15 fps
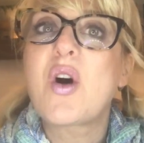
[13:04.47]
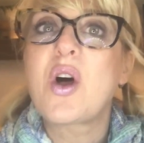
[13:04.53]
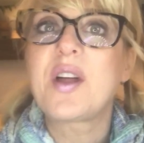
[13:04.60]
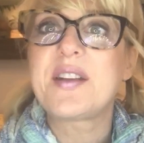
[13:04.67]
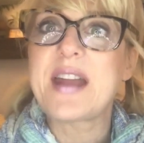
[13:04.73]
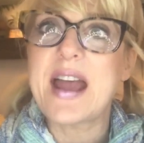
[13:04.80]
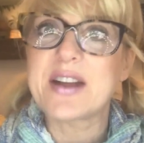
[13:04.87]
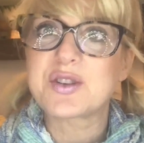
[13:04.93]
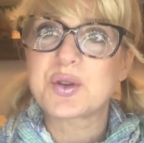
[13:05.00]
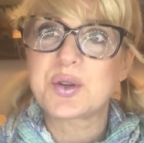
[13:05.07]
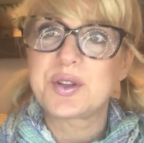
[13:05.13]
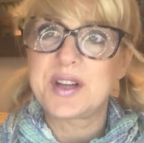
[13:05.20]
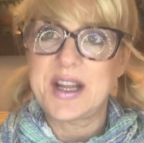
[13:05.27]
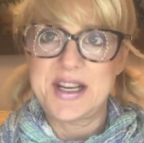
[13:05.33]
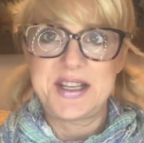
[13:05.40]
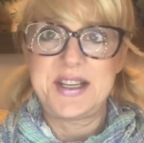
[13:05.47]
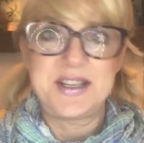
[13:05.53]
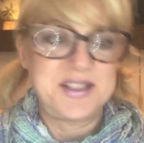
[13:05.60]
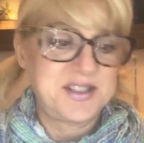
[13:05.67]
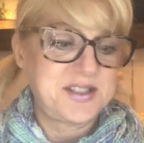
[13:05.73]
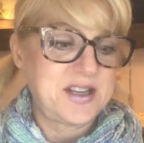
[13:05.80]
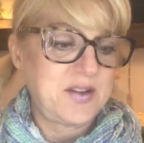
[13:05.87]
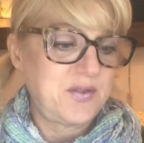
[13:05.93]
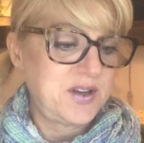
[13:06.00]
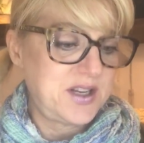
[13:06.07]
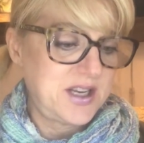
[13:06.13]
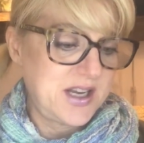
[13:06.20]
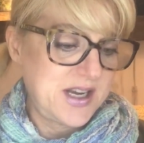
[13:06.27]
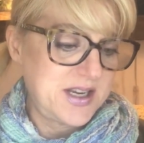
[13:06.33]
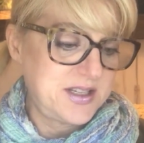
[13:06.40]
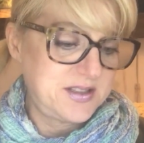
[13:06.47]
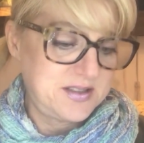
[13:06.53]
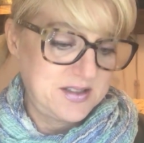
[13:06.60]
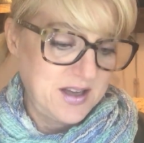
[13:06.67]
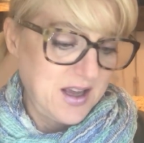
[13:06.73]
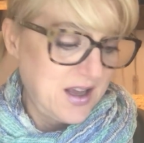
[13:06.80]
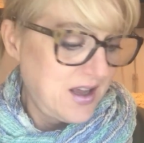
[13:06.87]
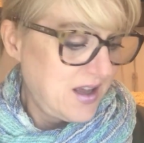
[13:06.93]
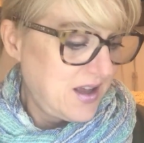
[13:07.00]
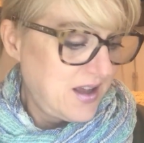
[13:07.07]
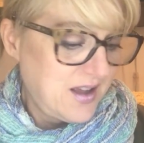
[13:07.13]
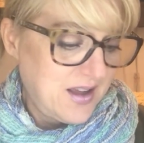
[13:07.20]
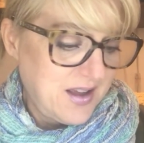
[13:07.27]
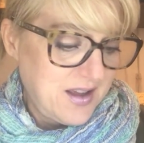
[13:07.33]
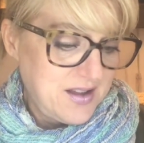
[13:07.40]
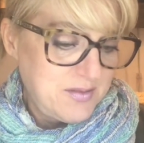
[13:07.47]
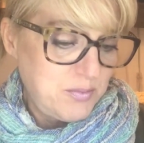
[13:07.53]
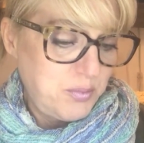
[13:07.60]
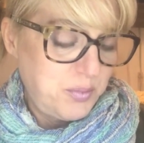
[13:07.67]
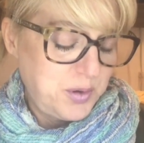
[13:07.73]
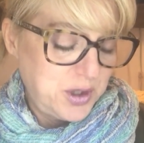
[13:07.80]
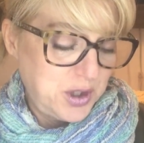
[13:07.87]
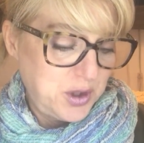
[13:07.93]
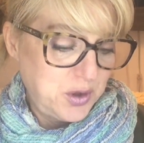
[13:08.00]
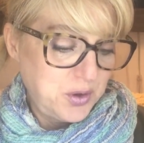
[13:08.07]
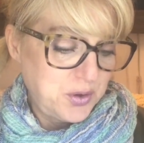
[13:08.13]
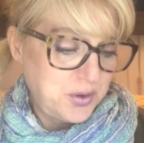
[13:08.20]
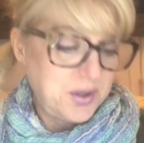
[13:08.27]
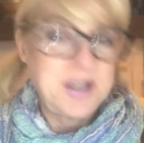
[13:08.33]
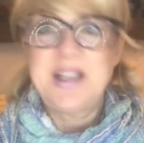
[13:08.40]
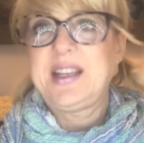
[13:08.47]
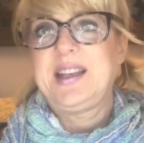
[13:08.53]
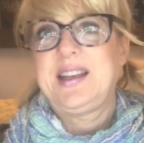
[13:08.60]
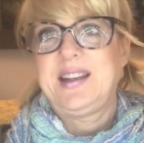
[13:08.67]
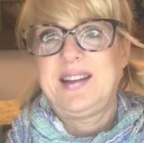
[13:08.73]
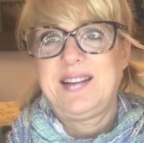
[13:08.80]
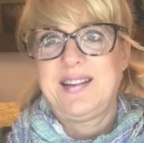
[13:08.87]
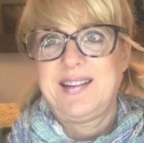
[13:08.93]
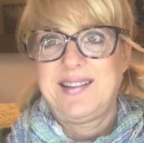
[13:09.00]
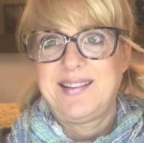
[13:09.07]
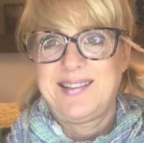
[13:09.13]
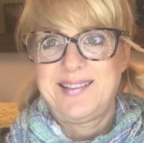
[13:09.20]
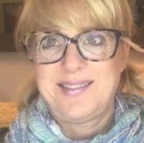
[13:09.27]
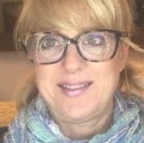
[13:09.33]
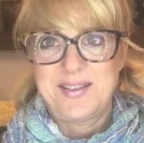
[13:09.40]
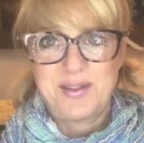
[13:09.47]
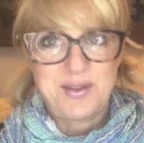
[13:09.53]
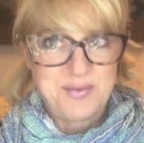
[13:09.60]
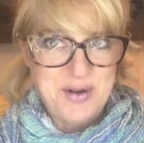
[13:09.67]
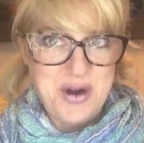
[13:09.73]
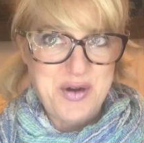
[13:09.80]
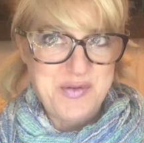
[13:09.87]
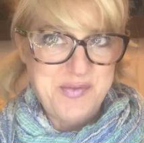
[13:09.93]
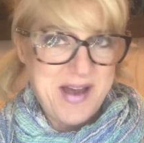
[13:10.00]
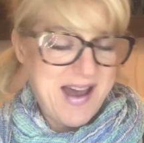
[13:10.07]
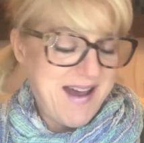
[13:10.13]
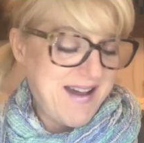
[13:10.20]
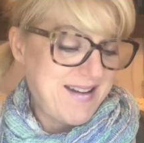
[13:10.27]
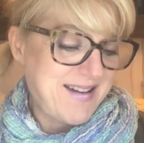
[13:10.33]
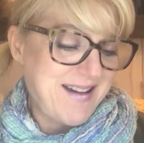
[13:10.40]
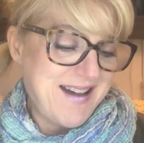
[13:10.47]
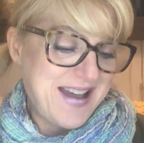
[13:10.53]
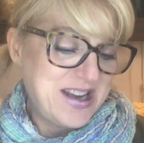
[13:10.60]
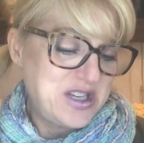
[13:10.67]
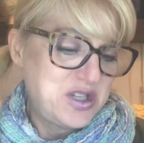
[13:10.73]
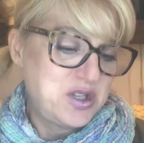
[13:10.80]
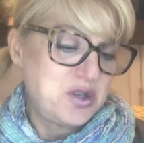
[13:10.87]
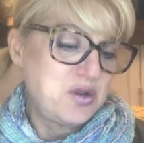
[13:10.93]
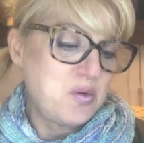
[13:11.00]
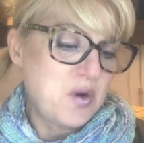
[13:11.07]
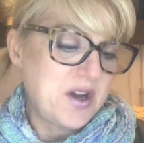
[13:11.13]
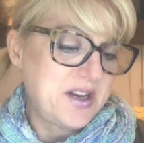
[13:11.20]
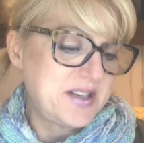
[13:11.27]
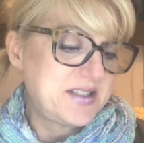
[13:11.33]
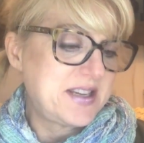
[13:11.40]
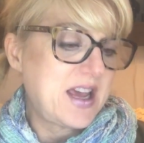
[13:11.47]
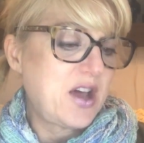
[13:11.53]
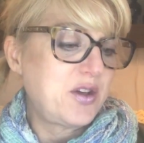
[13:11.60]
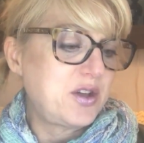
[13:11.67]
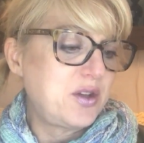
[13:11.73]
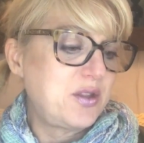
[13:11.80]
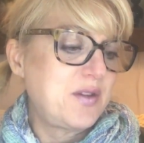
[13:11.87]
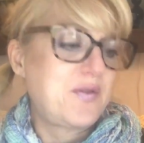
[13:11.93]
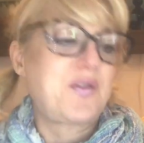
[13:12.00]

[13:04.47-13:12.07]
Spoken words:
all-natural 1970s beauty throwback, I do want to tell you that